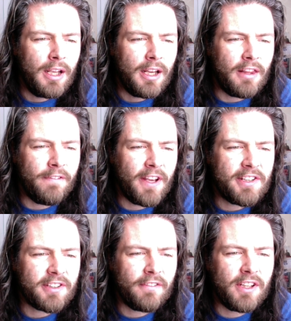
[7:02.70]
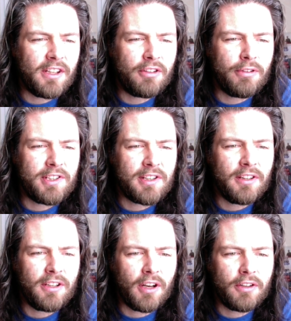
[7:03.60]
in the face of the
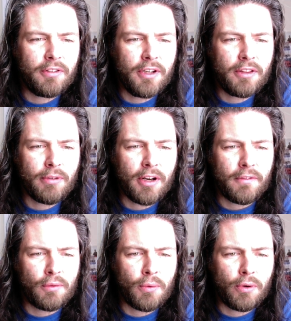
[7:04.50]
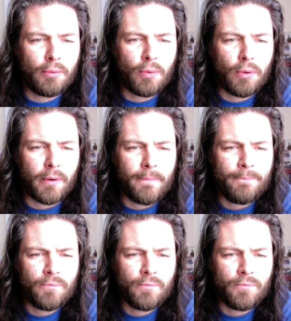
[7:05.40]
increasingly concrete threat of a world war,